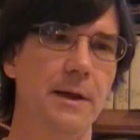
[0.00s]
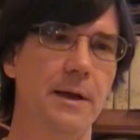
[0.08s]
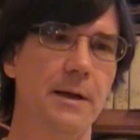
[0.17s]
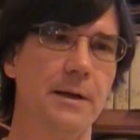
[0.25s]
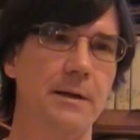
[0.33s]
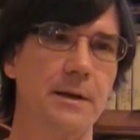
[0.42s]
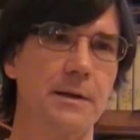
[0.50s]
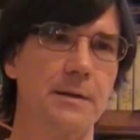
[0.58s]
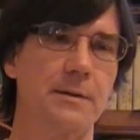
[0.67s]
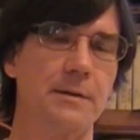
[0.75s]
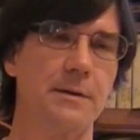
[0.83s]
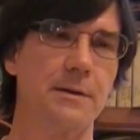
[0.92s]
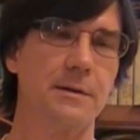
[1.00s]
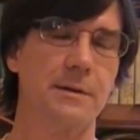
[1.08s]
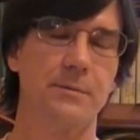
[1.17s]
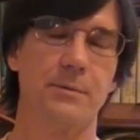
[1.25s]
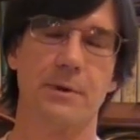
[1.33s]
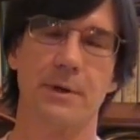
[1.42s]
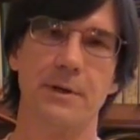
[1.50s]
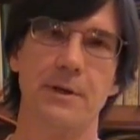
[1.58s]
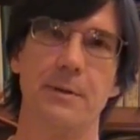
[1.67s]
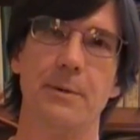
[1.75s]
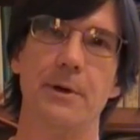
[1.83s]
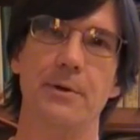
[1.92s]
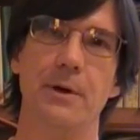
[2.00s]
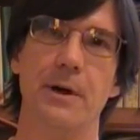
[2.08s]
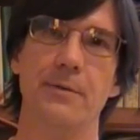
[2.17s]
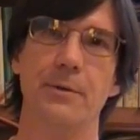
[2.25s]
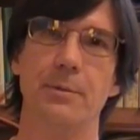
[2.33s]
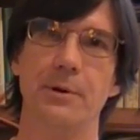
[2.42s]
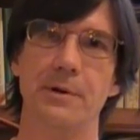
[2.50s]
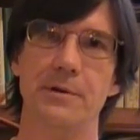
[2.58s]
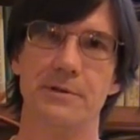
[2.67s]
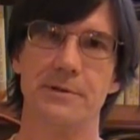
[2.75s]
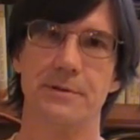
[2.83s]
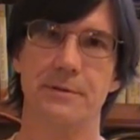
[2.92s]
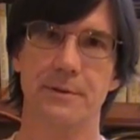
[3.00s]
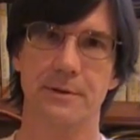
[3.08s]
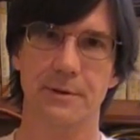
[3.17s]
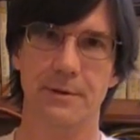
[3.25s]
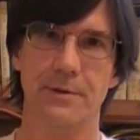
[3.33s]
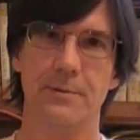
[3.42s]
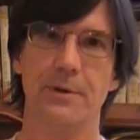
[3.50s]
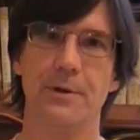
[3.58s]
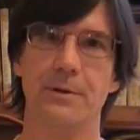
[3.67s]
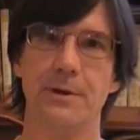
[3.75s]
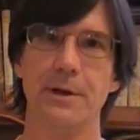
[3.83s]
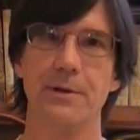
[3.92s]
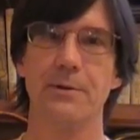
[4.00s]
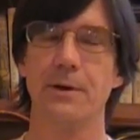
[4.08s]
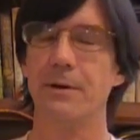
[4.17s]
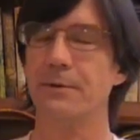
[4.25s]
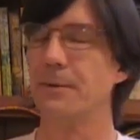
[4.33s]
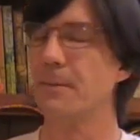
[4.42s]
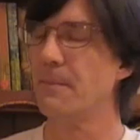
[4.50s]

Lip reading: and get a terabyte drive to replace the 300 gig drive.